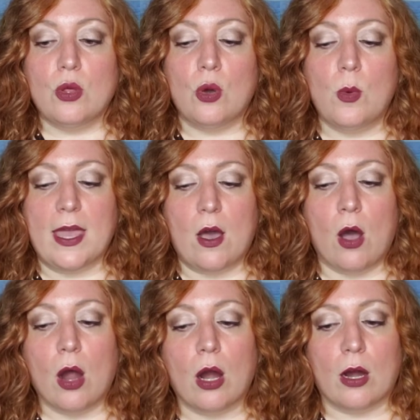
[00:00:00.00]
Who we
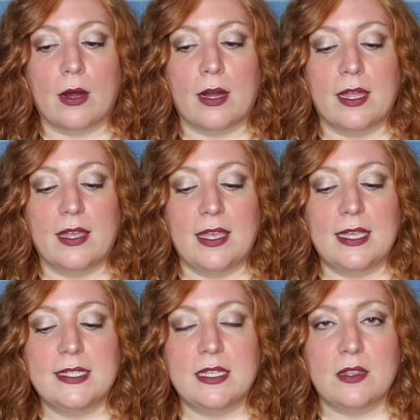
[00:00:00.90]
are
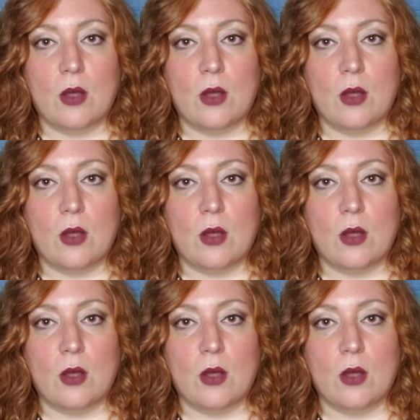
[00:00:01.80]
isn't